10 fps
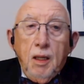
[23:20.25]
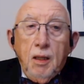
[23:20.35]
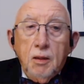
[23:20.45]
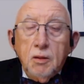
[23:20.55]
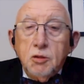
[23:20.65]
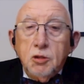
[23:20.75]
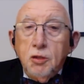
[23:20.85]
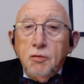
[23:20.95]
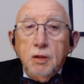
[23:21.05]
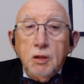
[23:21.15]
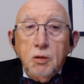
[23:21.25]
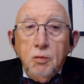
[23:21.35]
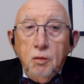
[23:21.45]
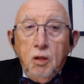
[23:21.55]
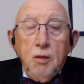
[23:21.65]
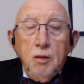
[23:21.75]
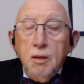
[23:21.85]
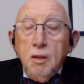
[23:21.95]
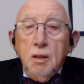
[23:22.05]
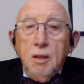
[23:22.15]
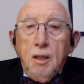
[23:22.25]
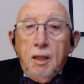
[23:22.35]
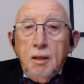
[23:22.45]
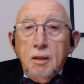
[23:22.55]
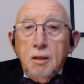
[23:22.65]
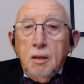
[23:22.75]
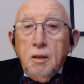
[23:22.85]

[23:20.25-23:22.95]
and are cheering you on and